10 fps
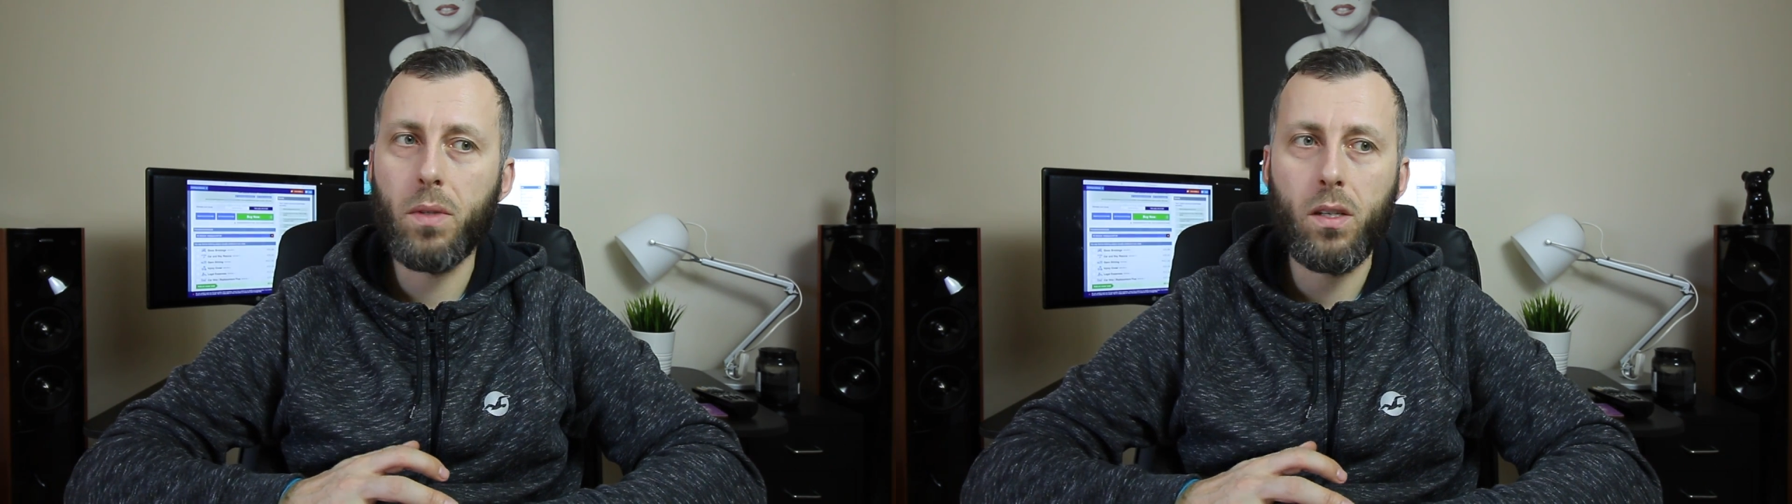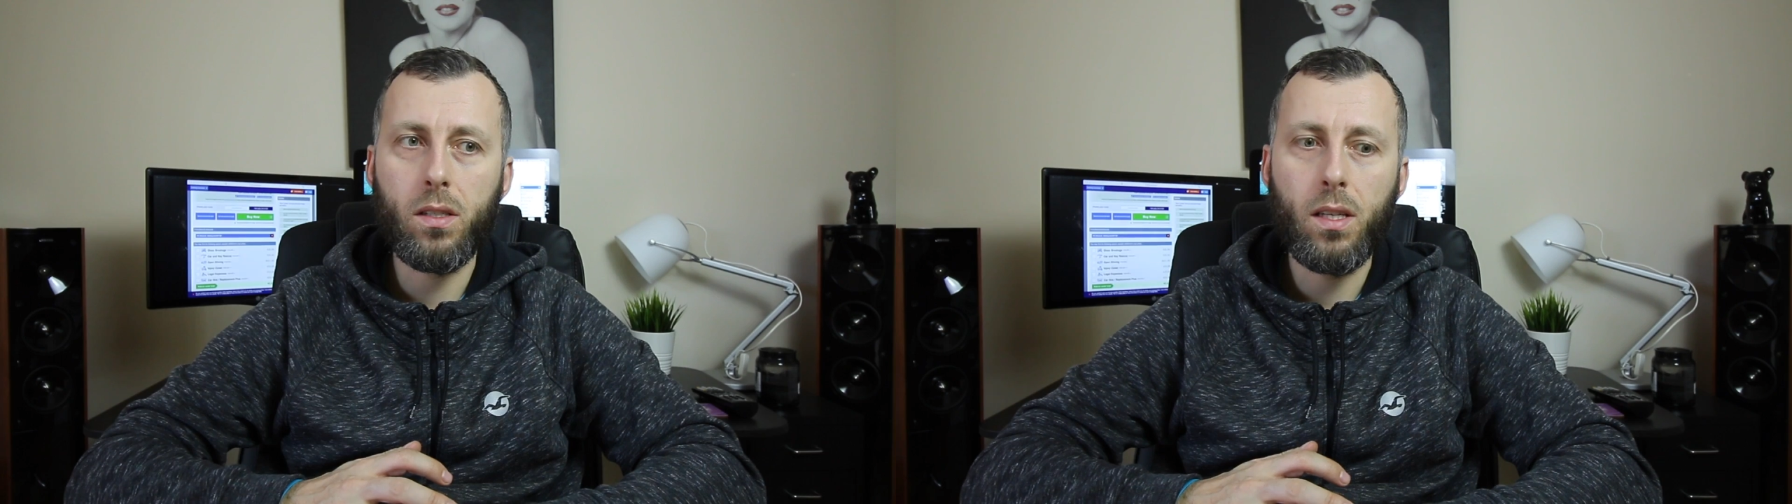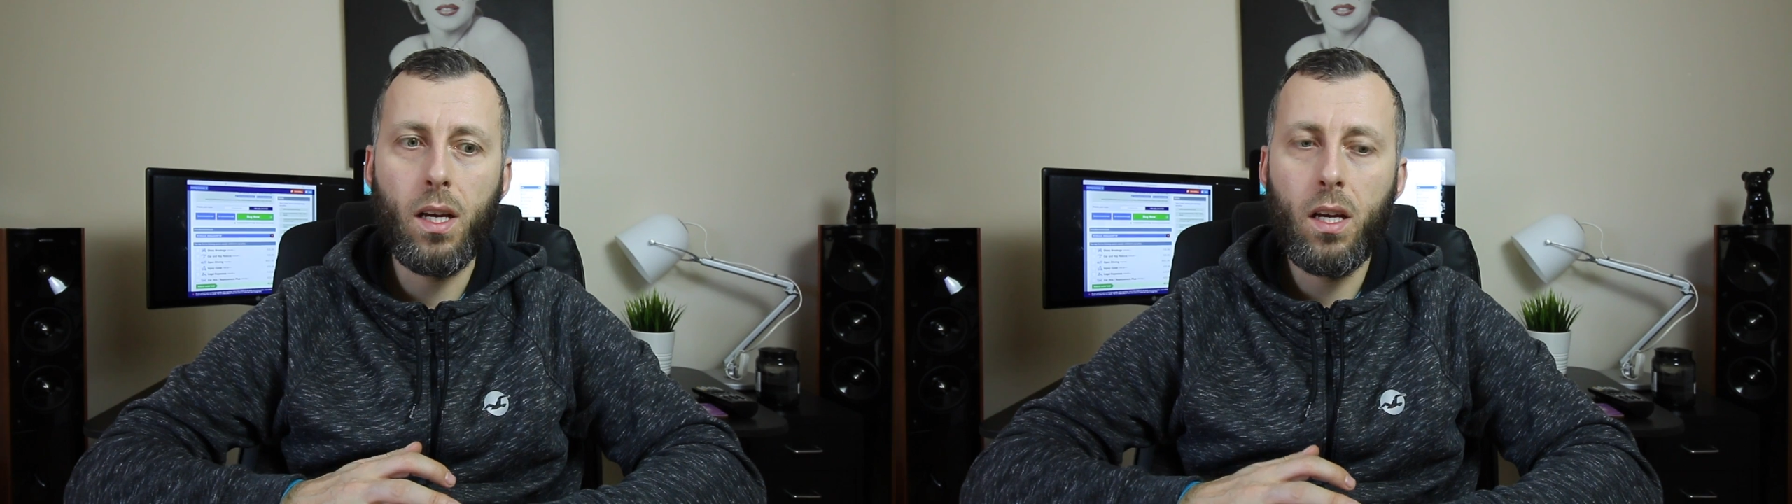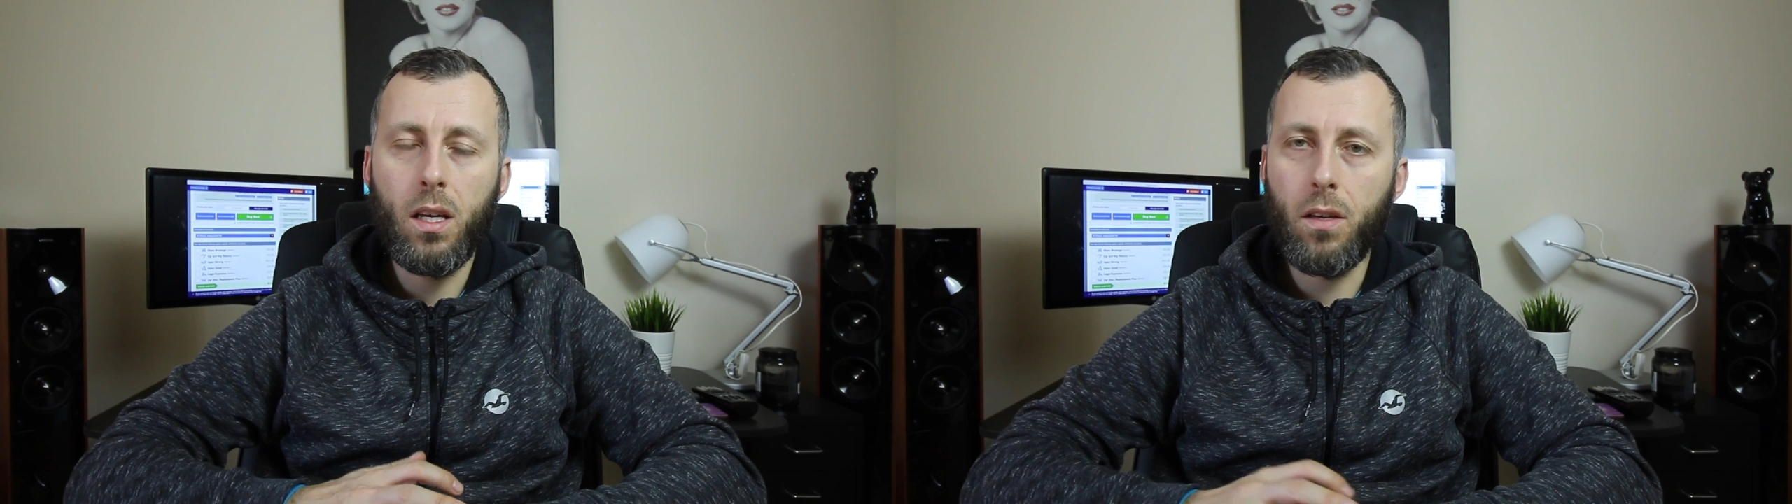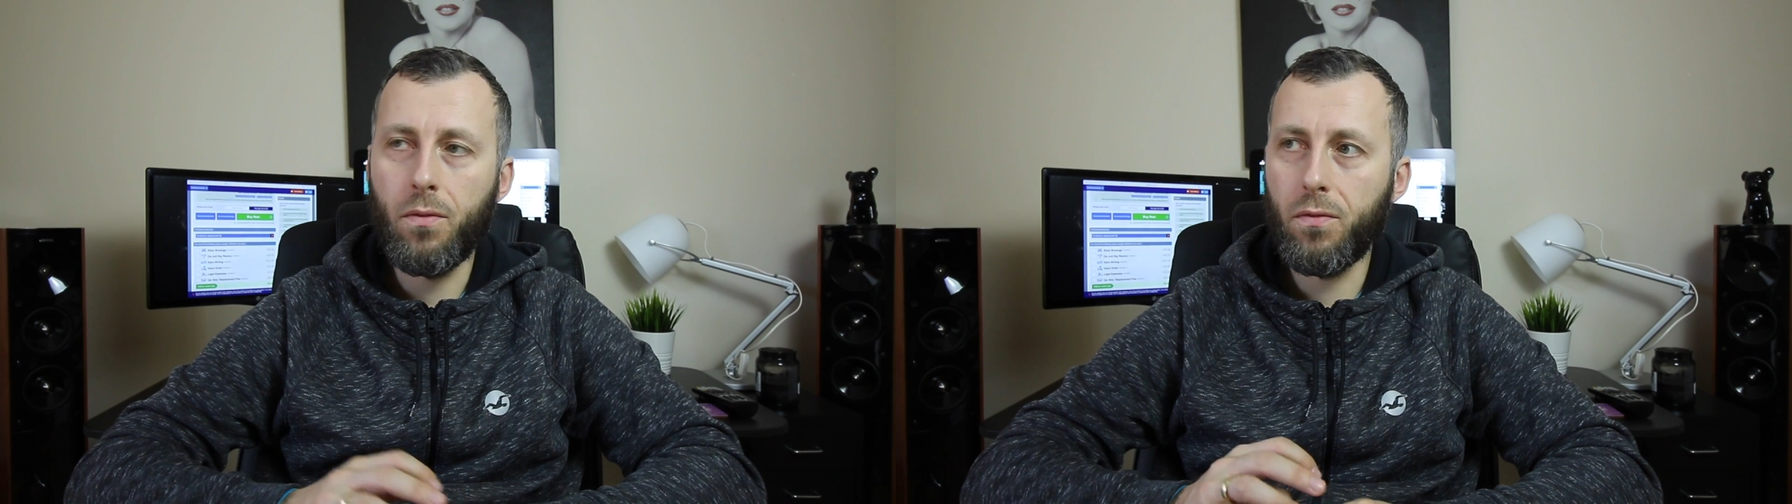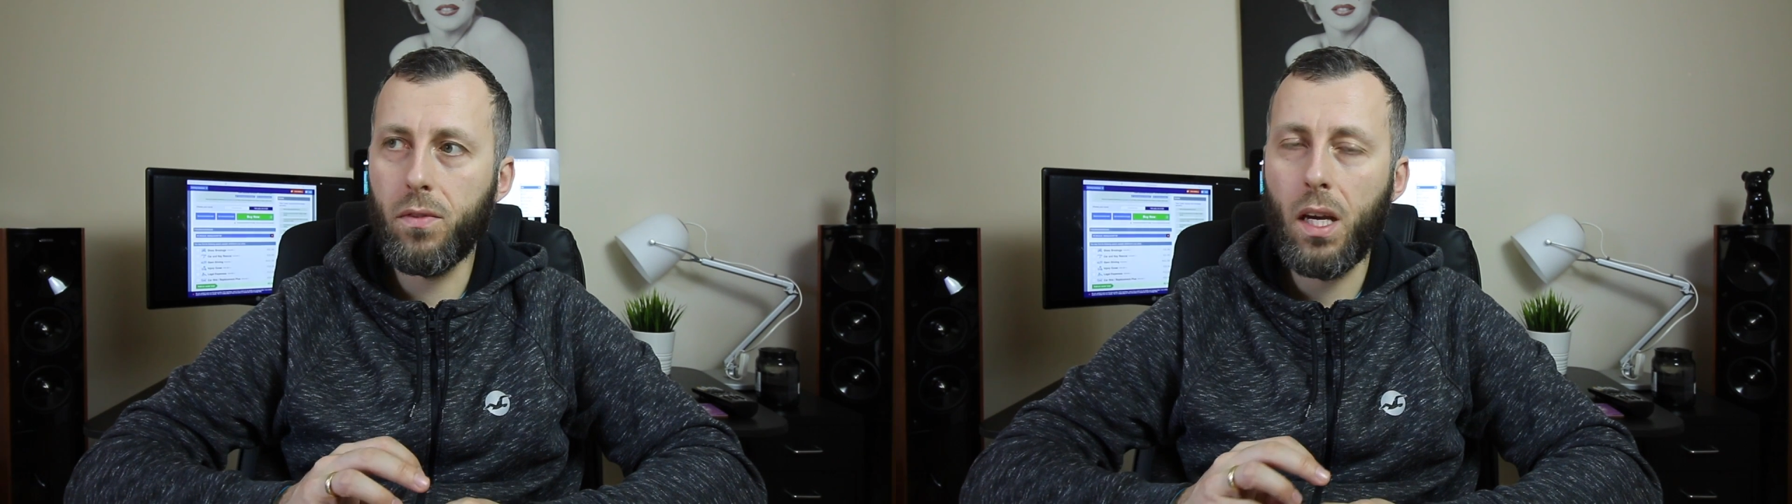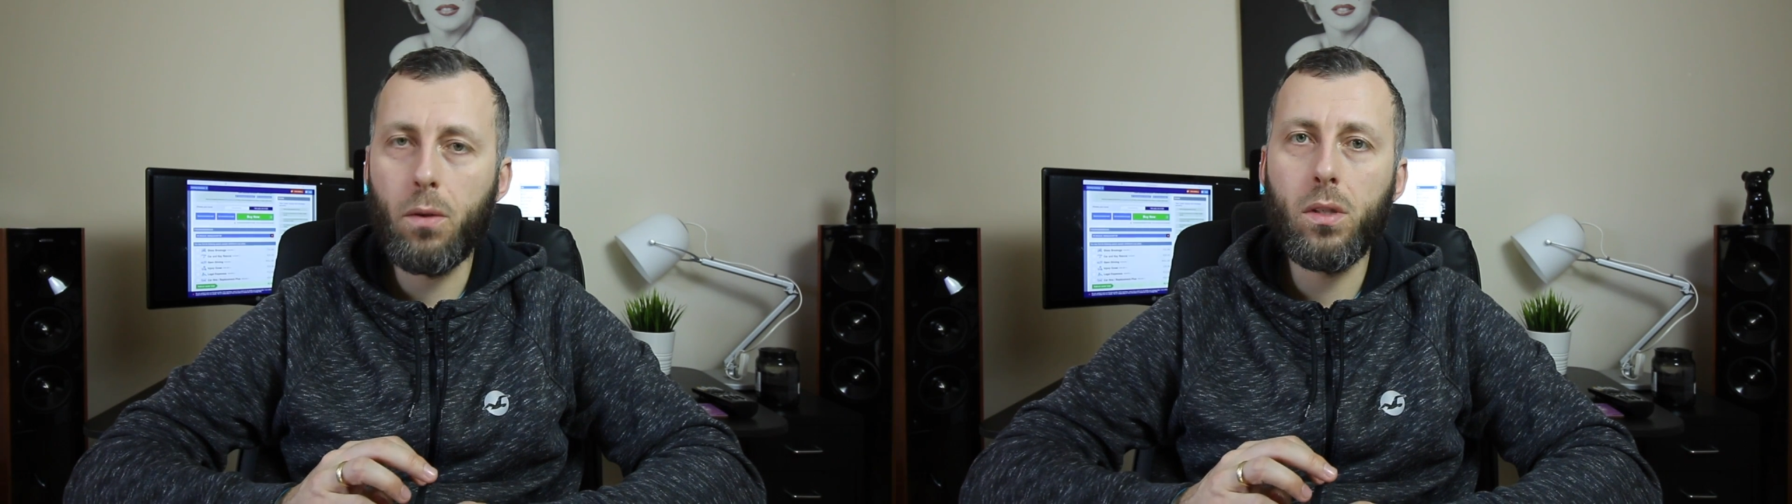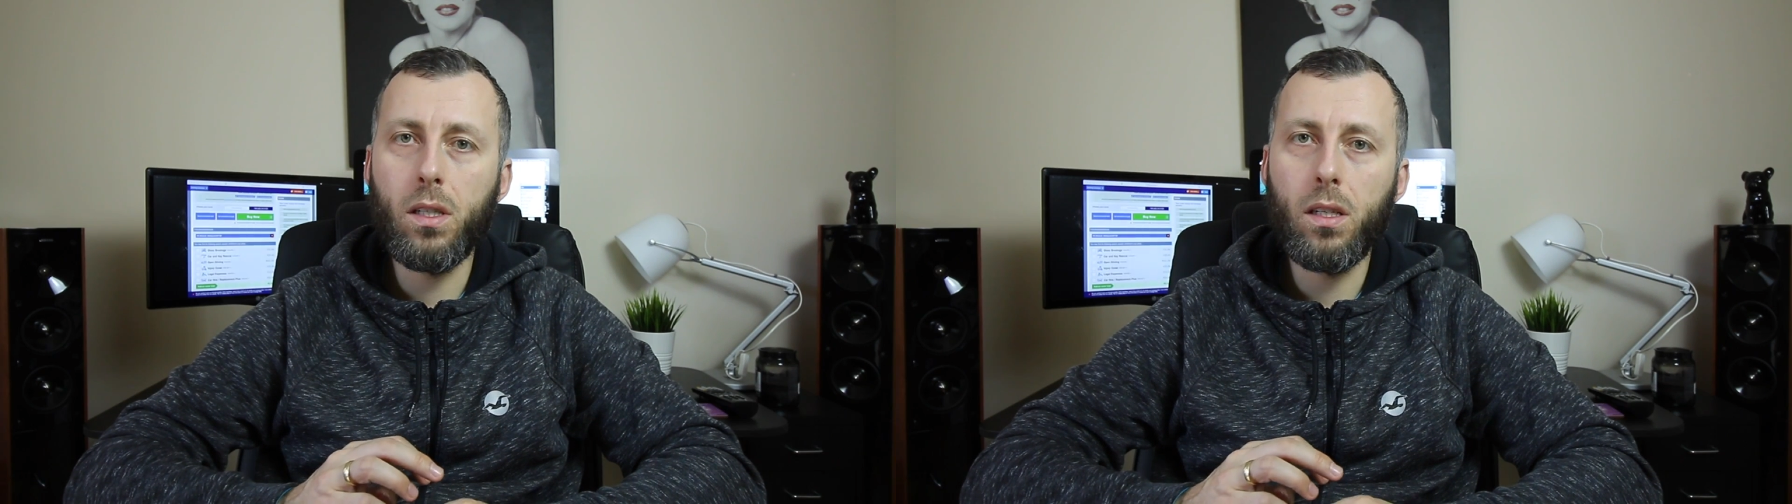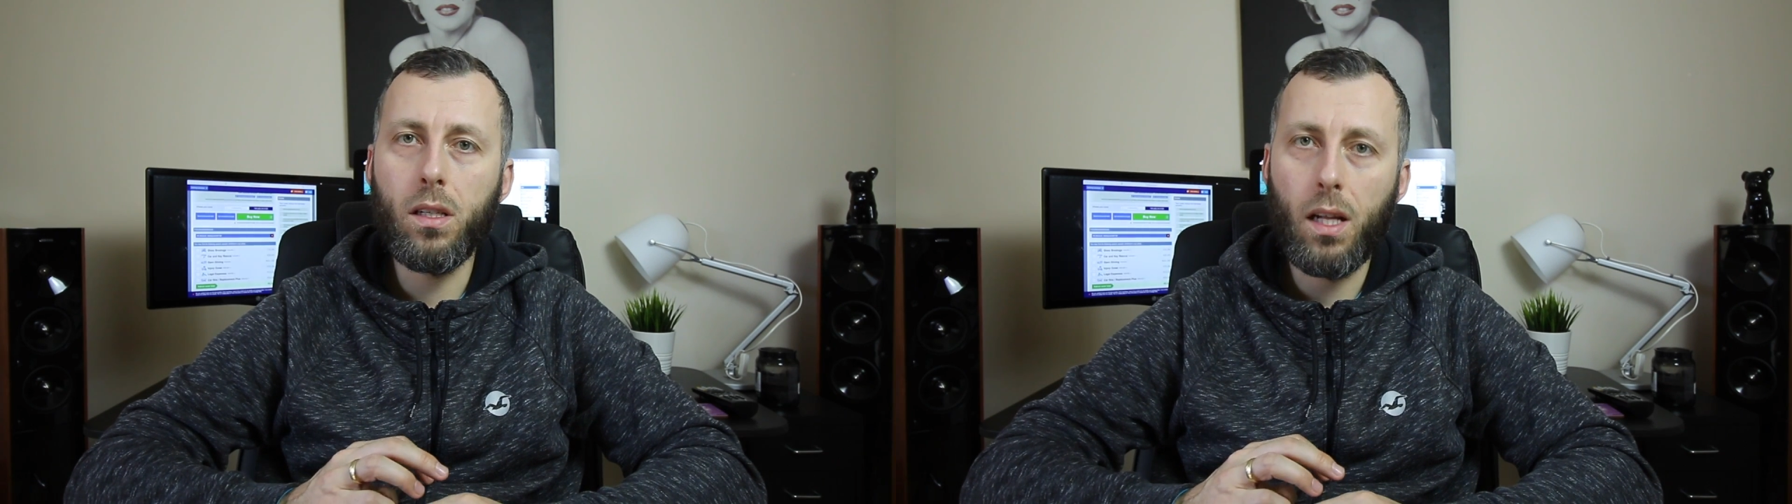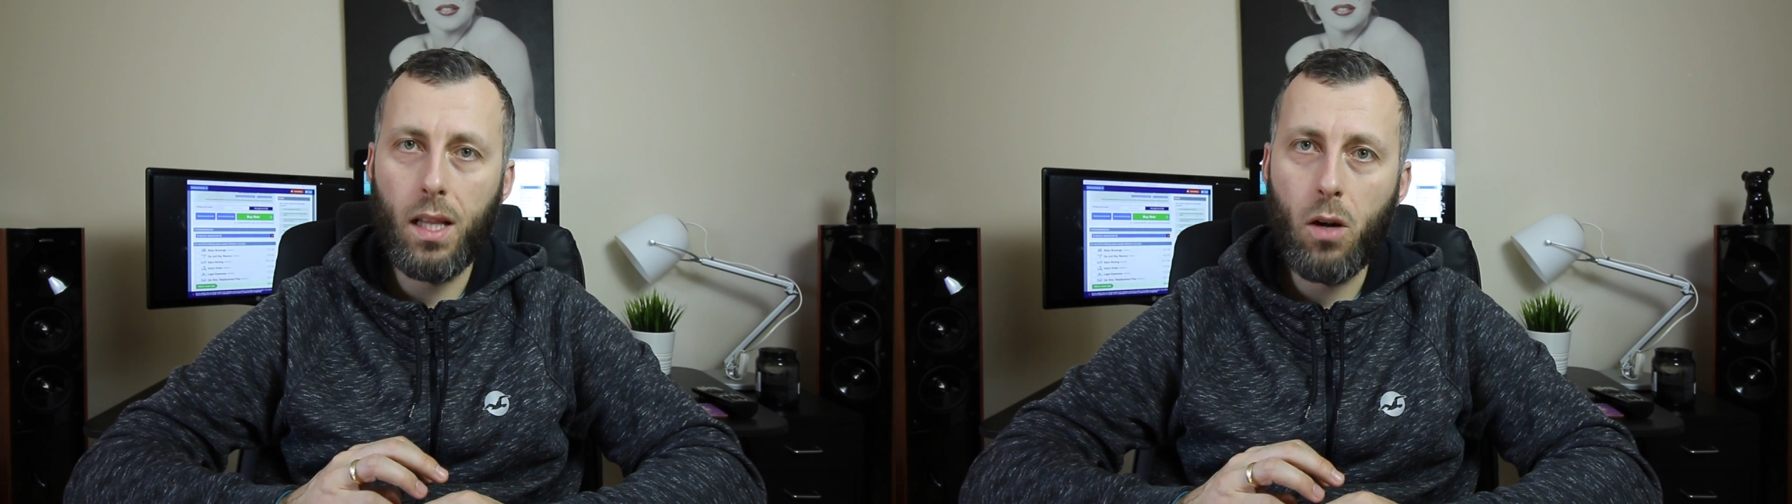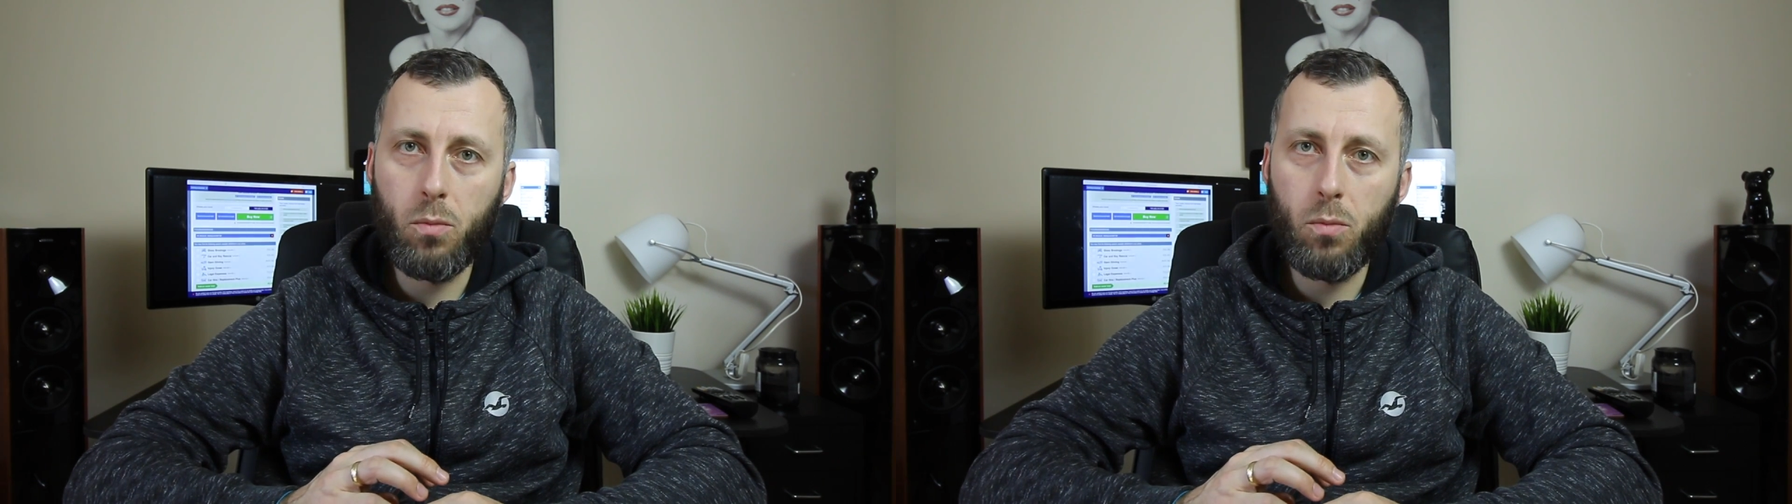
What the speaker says: because if they will allow